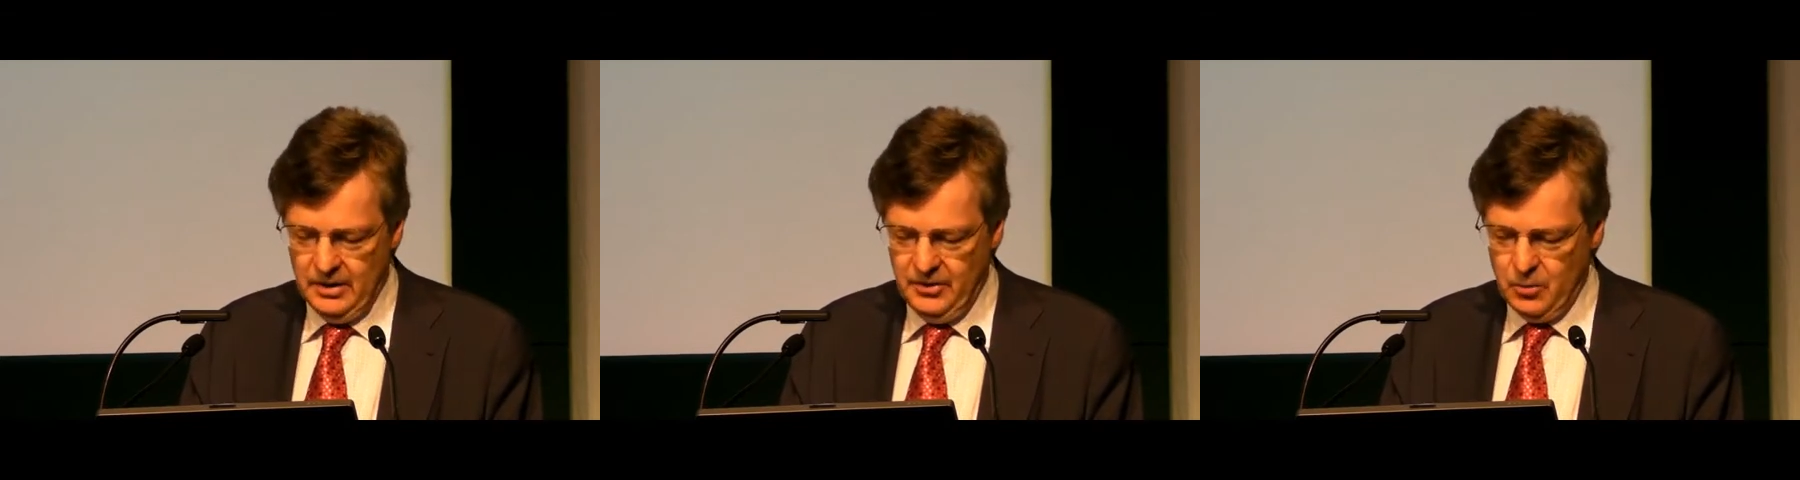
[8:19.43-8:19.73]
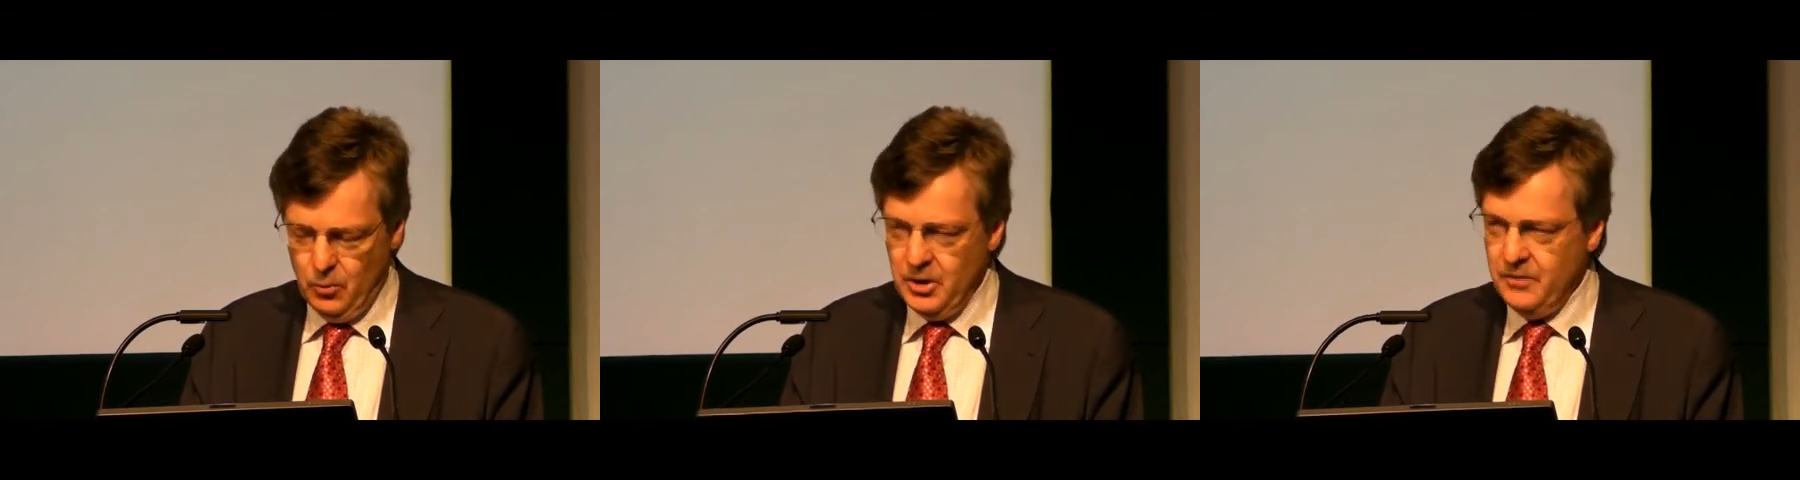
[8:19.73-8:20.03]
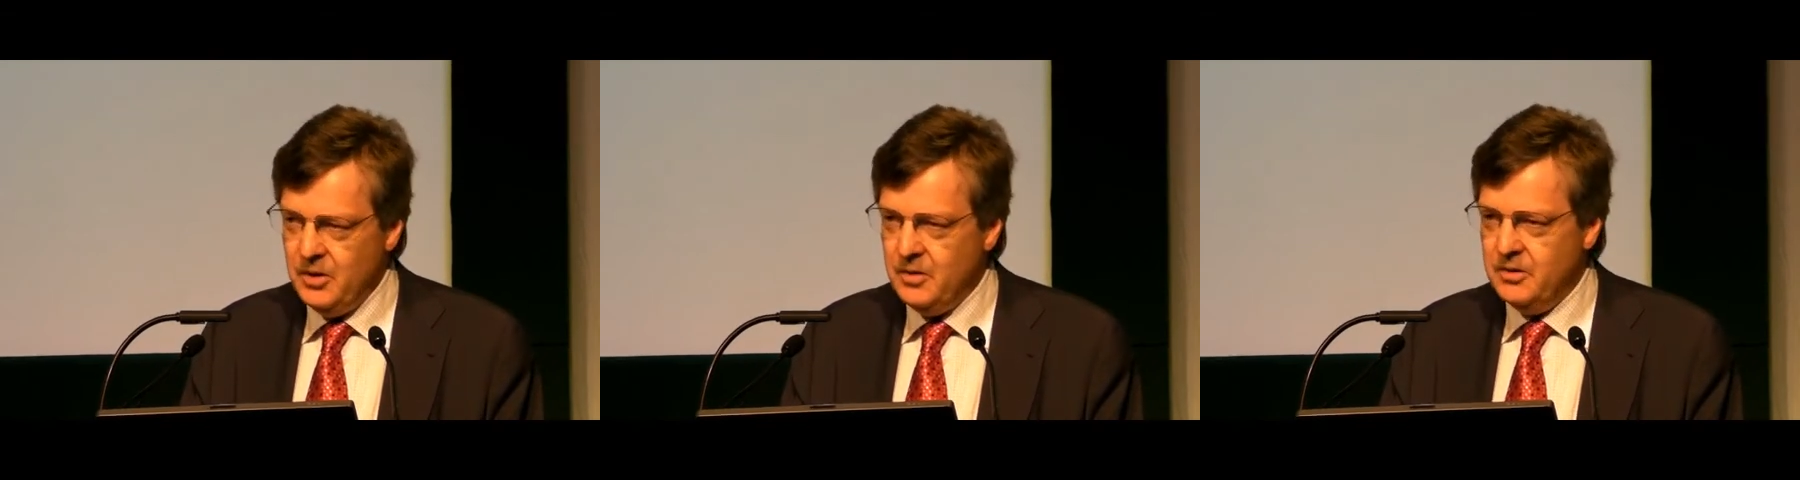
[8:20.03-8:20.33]
I think one
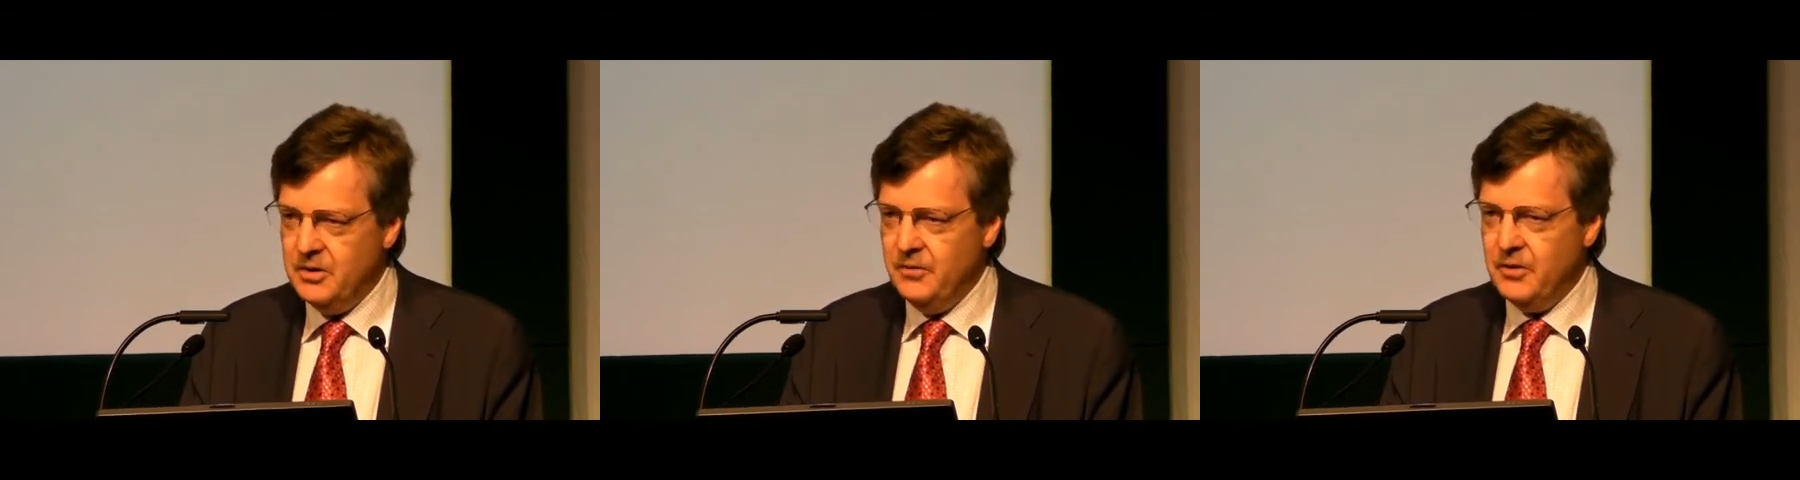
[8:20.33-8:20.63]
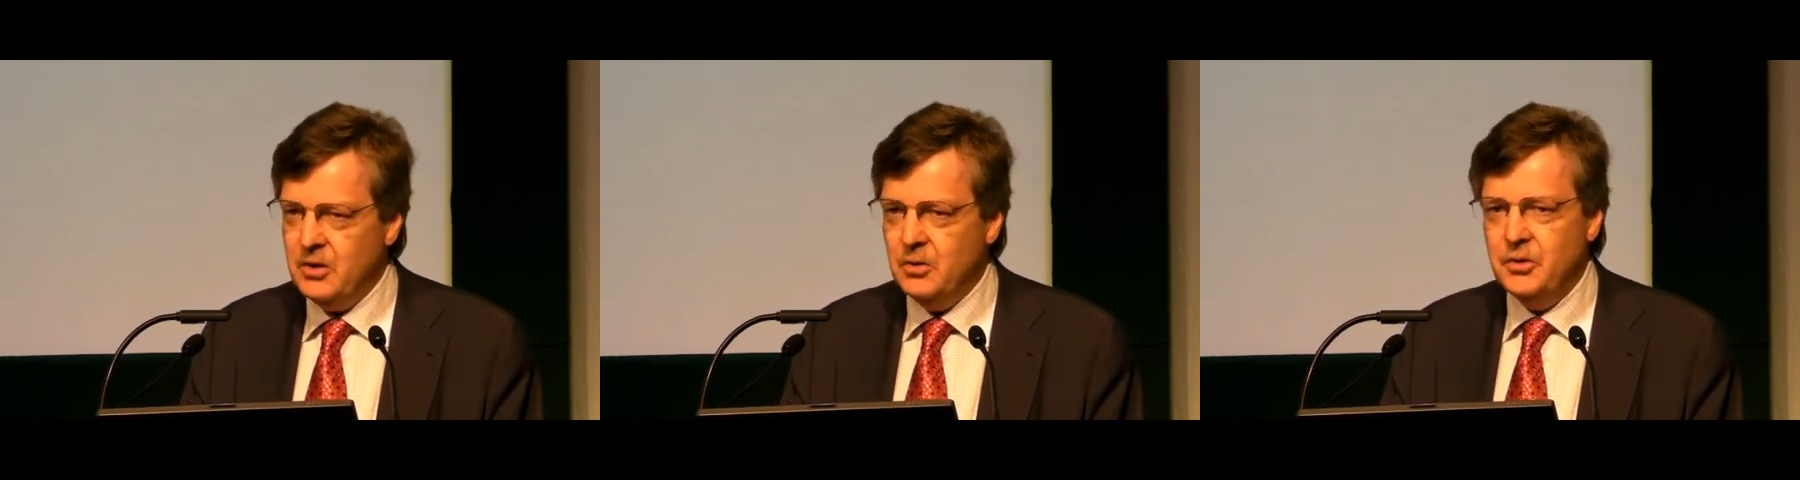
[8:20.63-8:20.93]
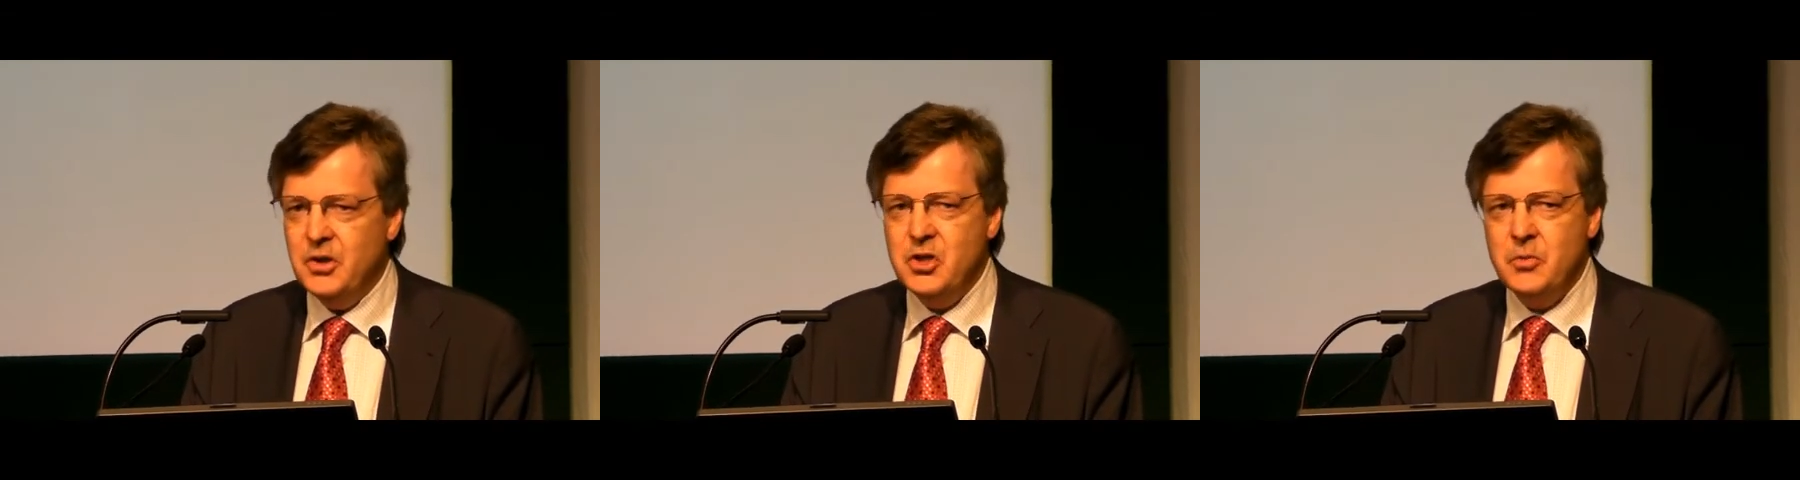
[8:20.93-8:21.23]
of the
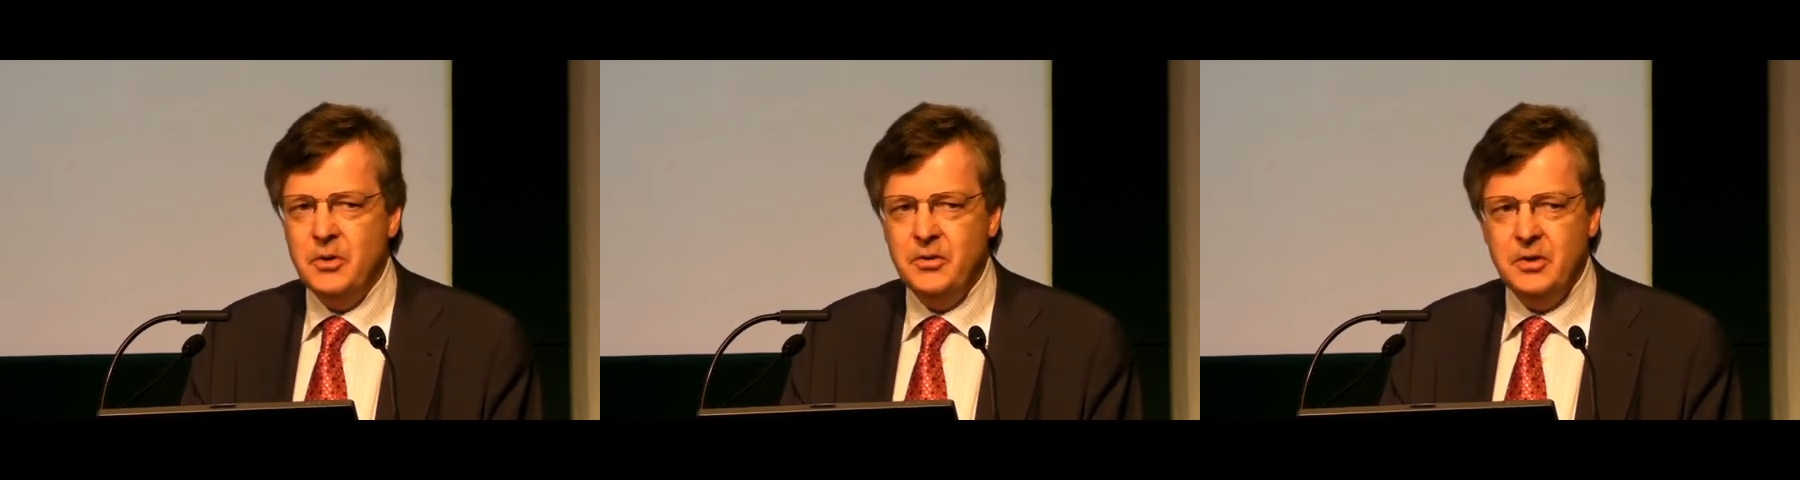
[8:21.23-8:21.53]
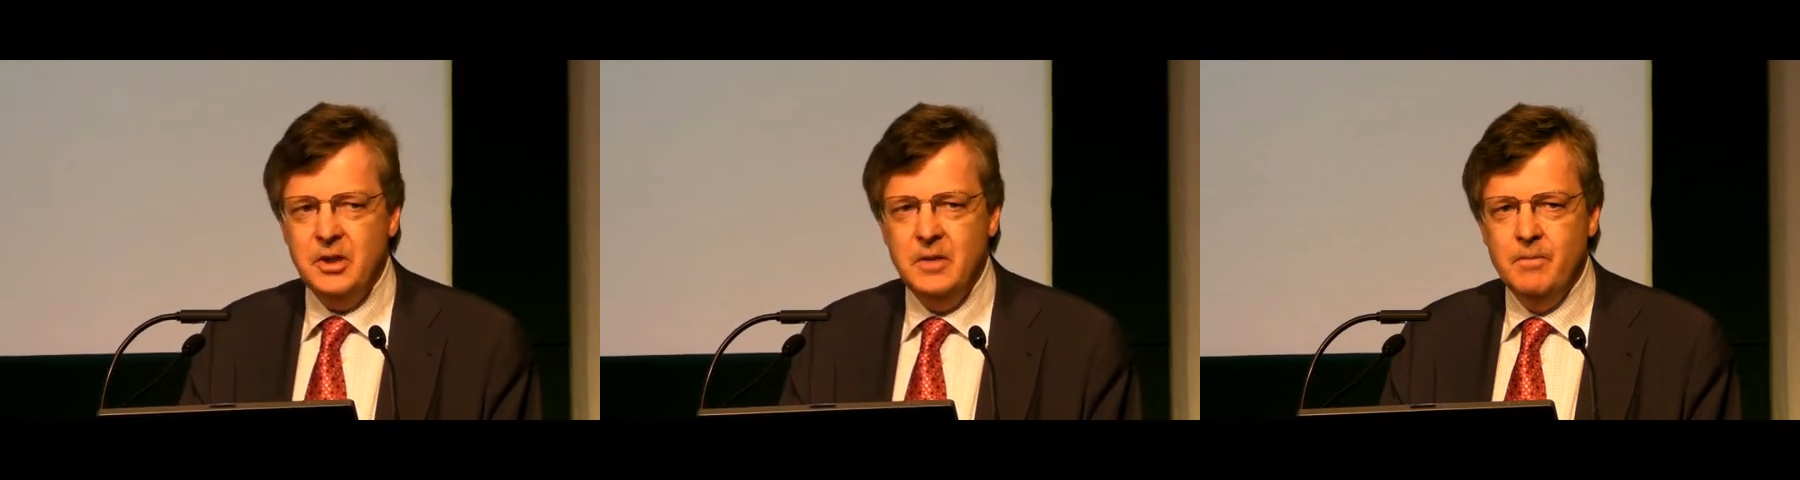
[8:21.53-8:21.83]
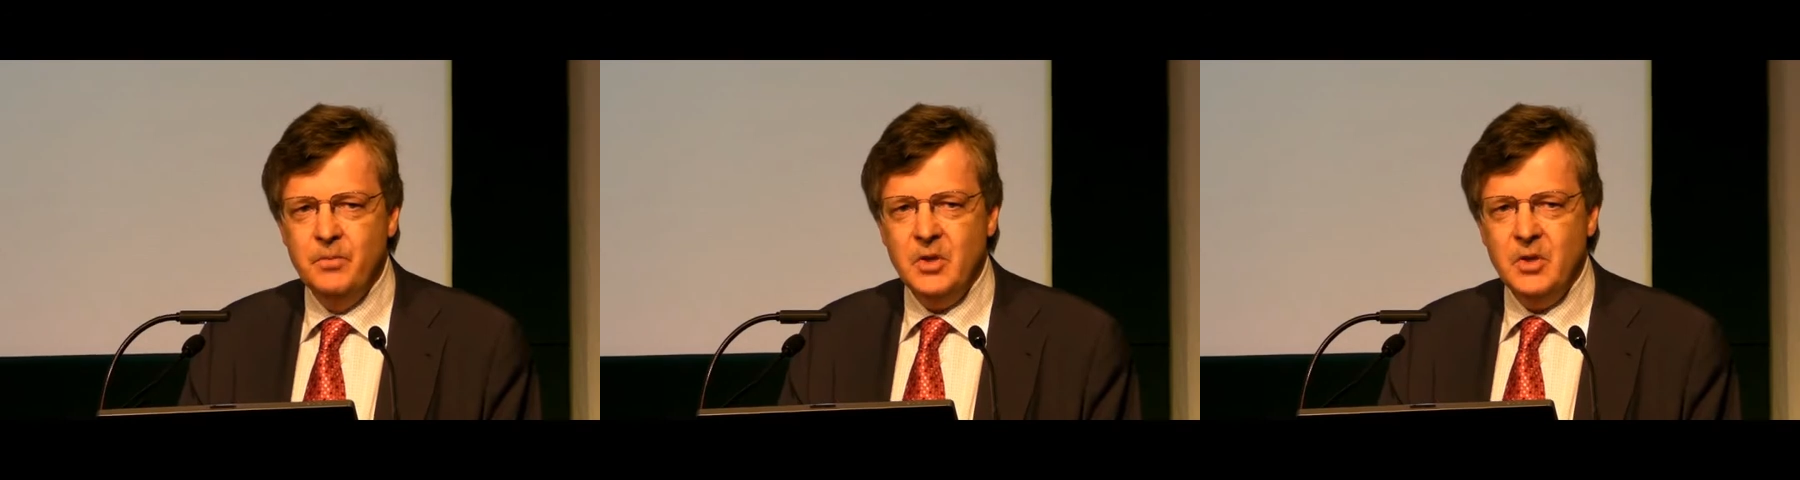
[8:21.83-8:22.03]
difficulties with the